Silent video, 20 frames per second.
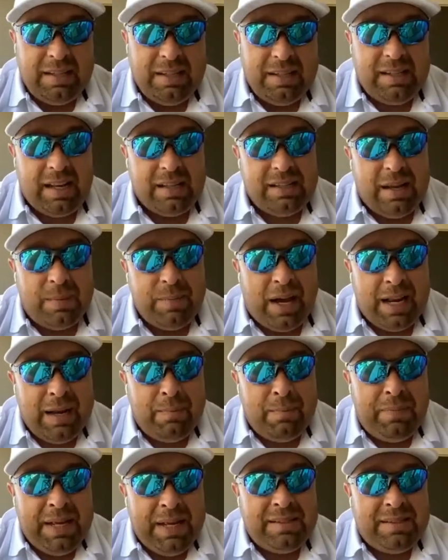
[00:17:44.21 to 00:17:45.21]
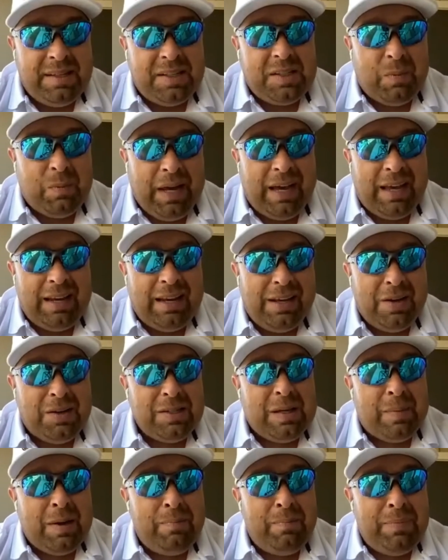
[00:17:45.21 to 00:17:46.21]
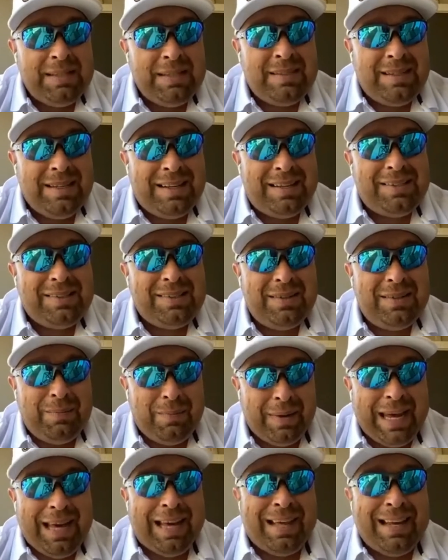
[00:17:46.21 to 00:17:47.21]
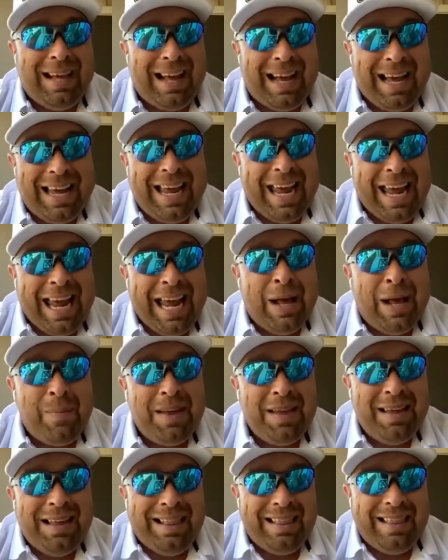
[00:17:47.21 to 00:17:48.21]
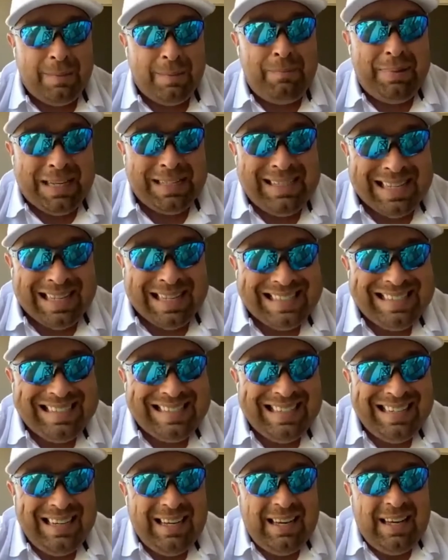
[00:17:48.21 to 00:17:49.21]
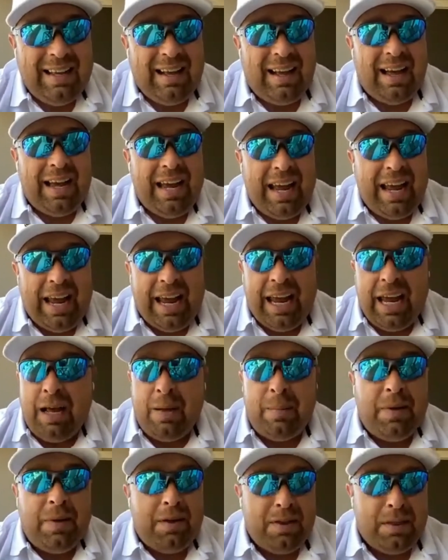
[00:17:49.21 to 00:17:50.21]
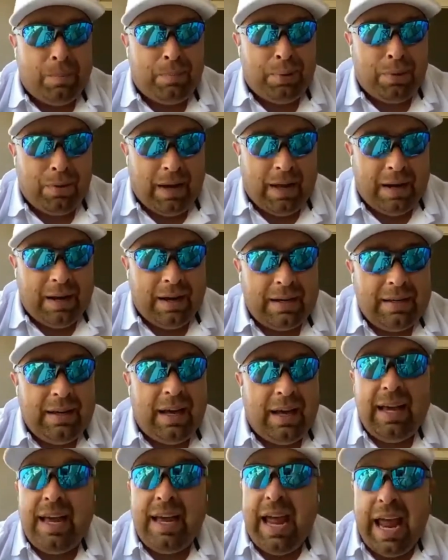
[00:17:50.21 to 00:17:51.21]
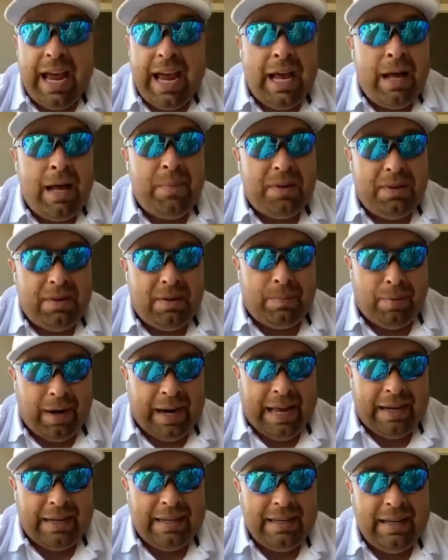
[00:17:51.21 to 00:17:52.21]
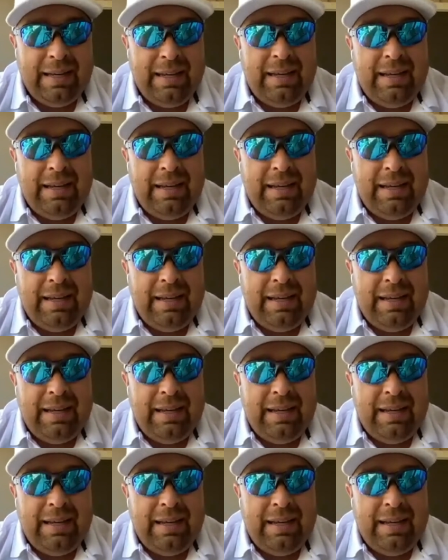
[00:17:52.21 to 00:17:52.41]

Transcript: He says, I'm not a businessman. He goes, I'm a business man. I am the business. I am the product. I am the brand.